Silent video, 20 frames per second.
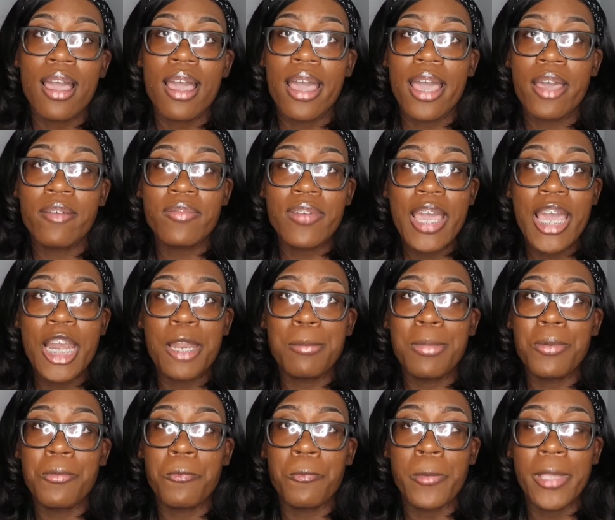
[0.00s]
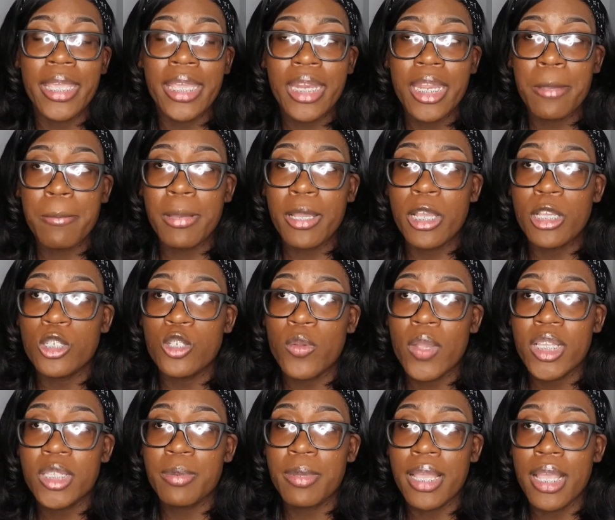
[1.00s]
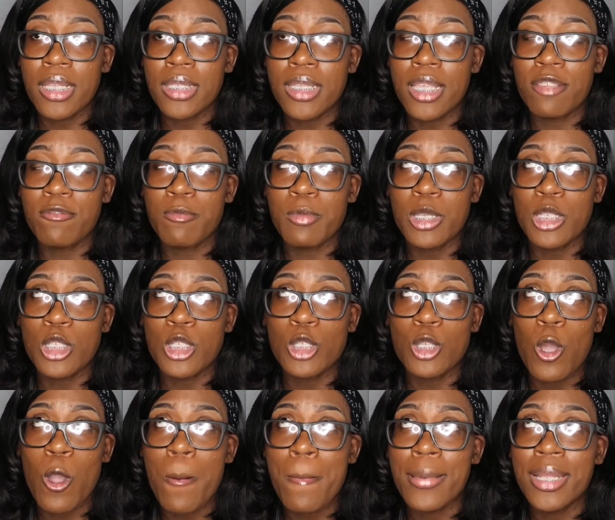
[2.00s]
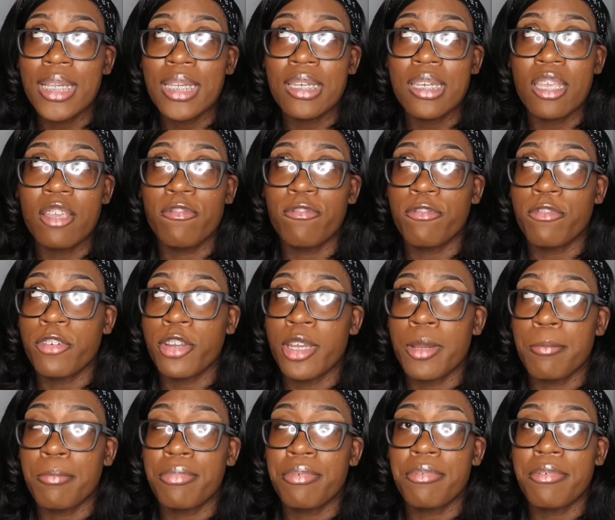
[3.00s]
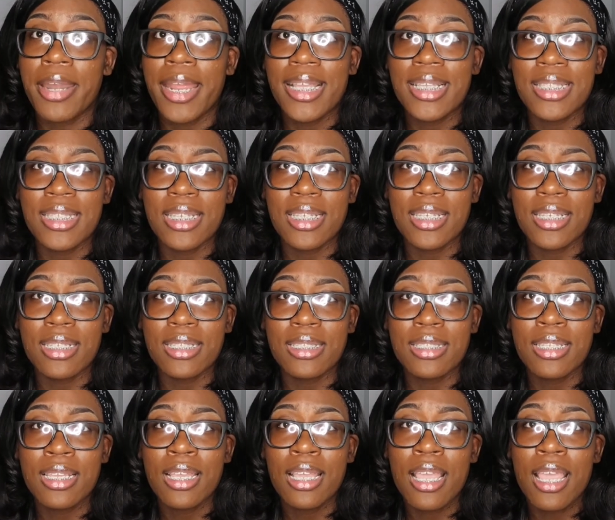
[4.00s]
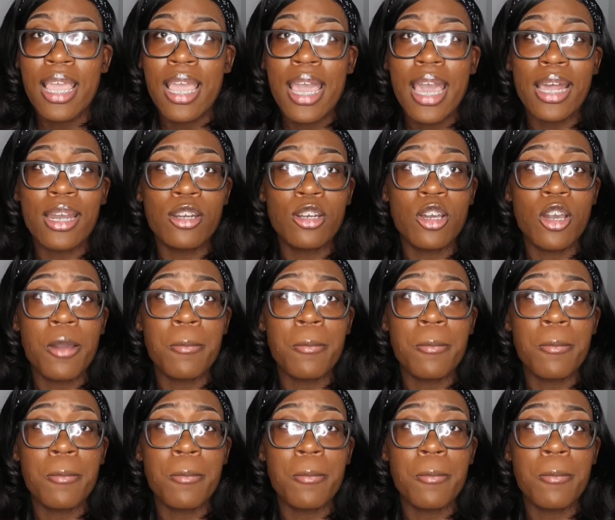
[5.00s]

I've kind of been winging it because USPS gives me so many different prices I don't know.